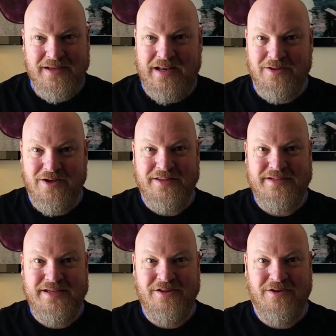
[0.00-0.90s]
And I look at
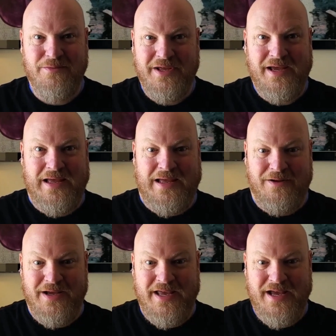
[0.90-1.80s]
the dealer, and I'm like, how
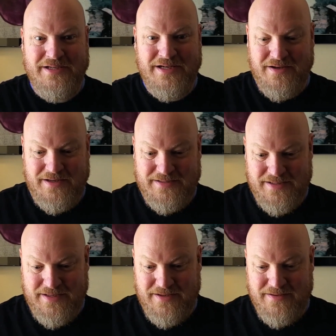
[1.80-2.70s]
do I cash out? And he's
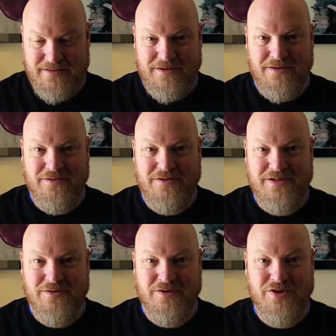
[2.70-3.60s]
like, you're
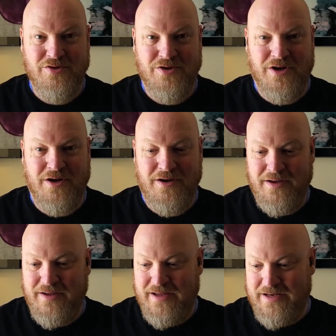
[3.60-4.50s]
still the shooter,
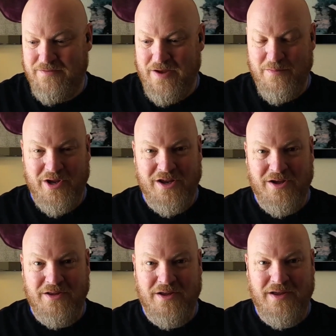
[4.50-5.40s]
and you got money
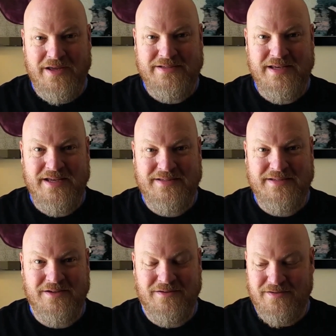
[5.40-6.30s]
on the ATS
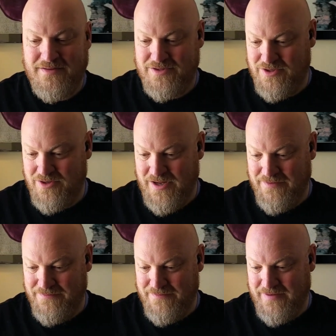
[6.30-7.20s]
still. And sure
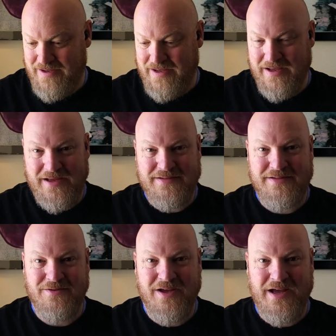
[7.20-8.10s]
enough, I
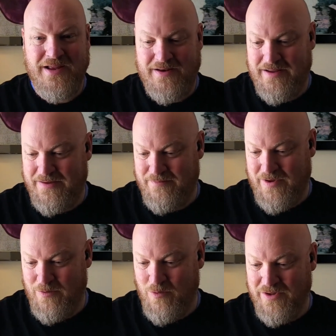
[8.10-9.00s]
still got,
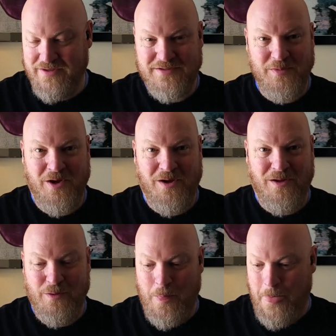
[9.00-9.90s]
I won the
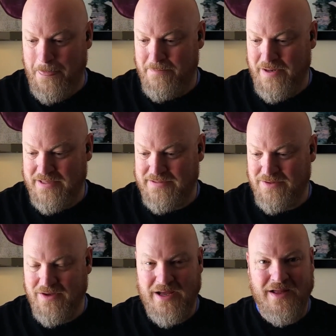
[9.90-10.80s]
small, but I
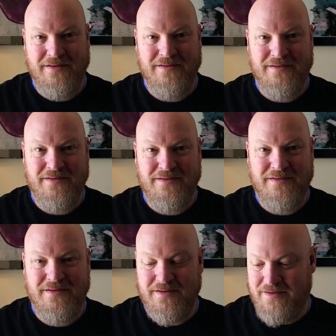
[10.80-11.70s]
still got
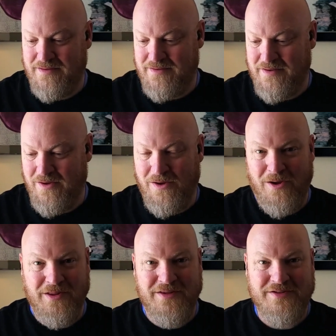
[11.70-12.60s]
the
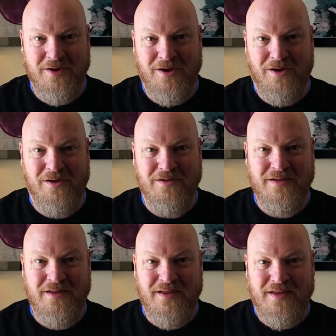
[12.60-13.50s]
all and the tall.